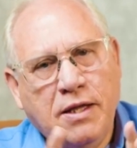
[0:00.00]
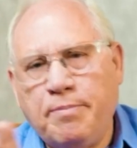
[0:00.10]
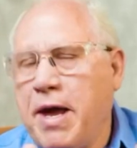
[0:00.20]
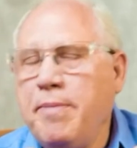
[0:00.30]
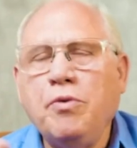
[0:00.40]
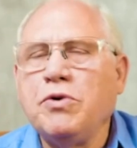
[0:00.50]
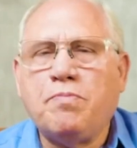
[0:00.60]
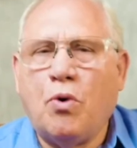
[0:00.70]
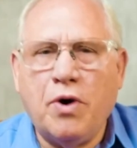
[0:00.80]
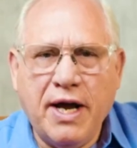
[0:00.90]
The baby was
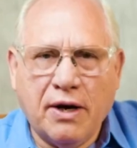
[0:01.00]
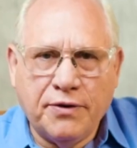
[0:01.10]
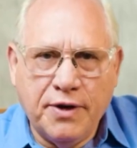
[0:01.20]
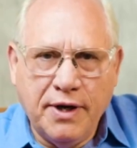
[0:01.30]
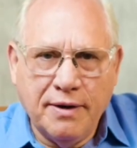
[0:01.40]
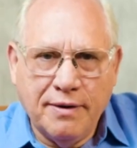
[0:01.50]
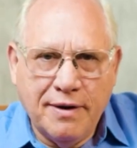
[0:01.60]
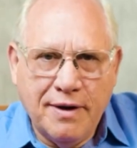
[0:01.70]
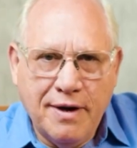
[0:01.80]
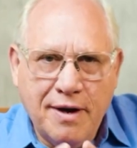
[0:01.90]
born healthy,
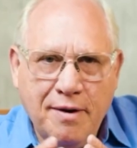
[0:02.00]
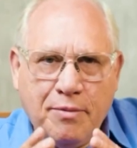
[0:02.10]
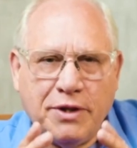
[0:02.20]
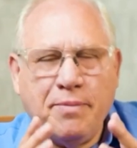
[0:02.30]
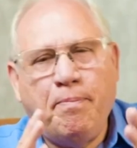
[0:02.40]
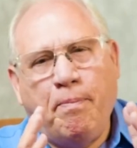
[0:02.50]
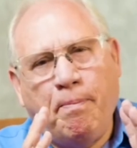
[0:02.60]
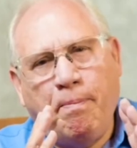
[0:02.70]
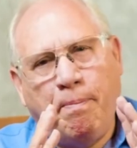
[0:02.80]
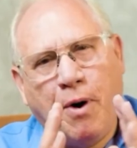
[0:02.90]
but the
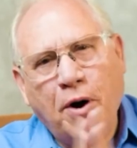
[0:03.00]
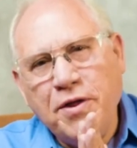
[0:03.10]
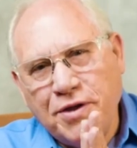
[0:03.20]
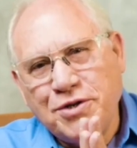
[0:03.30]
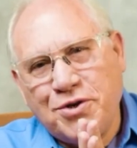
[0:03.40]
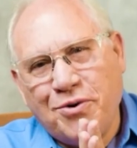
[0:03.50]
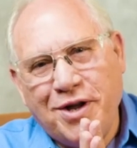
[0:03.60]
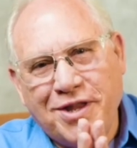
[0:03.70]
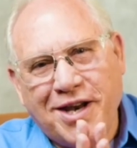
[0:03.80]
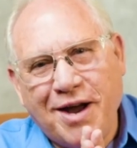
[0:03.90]
part of this
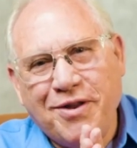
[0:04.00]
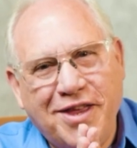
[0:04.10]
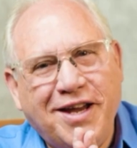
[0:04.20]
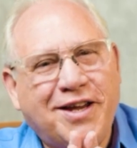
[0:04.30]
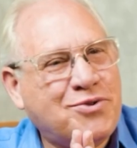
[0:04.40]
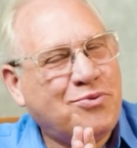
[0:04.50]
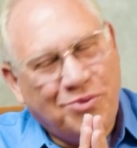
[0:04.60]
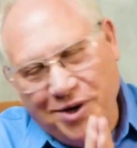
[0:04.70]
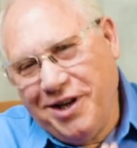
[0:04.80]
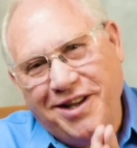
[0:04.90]
story that I think is
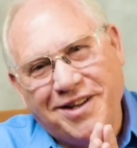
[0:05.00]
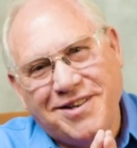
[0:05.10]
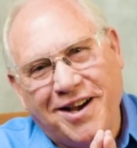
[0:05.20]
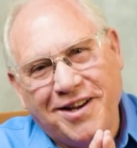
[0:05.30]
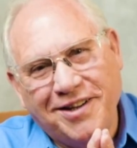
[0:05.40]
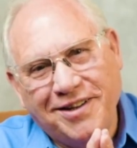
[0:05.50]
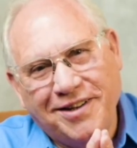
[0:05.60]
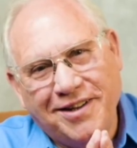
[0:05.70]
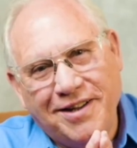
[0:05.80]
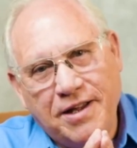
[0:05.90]
really exciting,
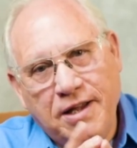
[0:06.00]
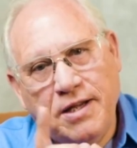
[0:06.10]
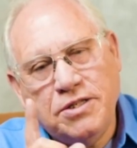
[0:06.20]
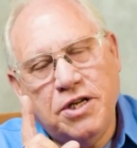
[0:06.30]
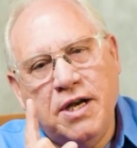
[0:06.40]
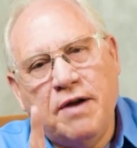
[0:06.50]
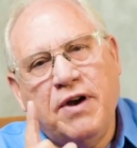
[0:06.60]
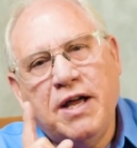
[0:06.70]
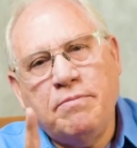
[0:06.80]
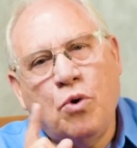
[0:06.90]
she
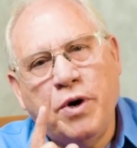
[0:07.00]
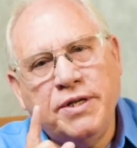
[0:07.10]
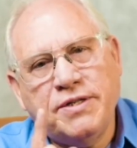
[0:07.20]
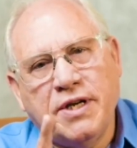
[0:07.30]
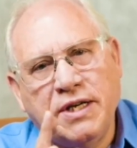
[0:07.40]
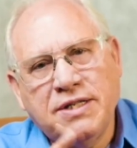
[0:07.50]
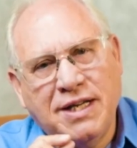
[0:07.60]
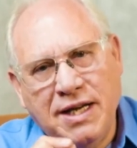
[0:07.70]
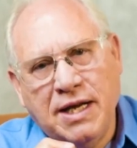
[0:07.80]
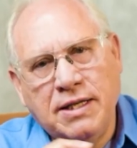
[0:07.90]
never had morning sickness
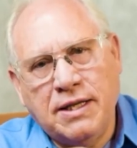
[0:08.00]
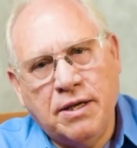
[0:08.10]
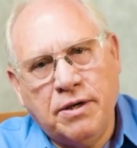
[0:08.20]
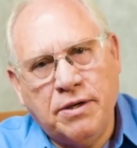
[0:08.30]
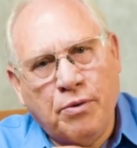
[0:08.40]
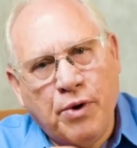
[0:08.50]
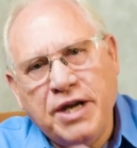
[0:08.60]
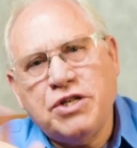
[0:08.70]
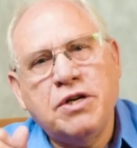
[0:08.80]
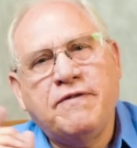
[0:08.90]
again the
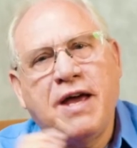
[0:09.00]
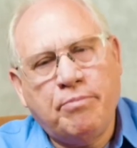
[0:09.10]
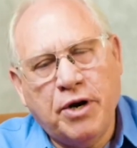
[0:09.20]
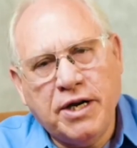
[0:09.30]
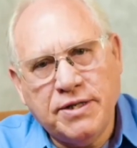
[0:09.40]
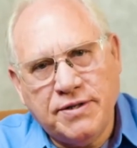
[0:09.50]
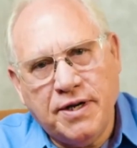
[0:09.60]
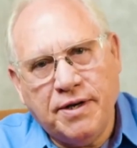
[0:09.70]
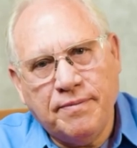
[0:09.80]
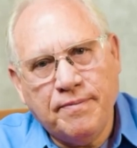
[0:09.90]
duration of that
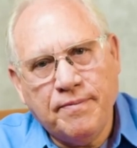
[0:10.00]
pregnancy.